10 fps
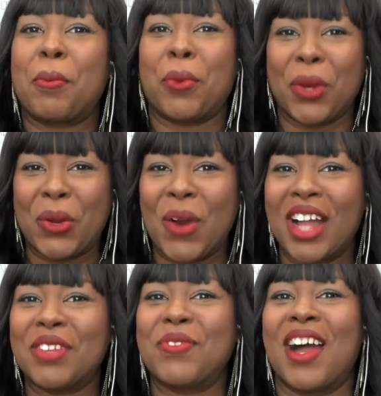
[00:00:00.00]

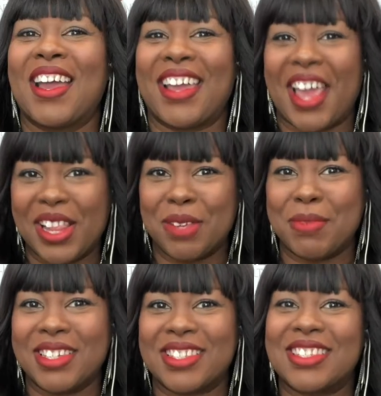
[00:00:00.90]
pre-qualifying
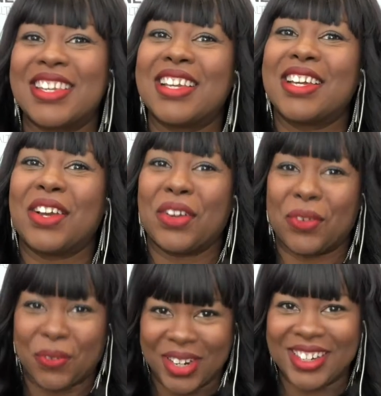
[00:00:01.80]
elements
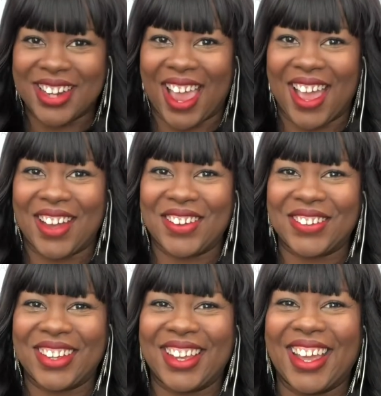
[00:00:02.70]
written
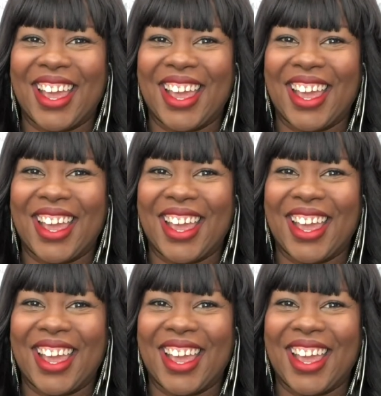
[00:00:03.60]
down.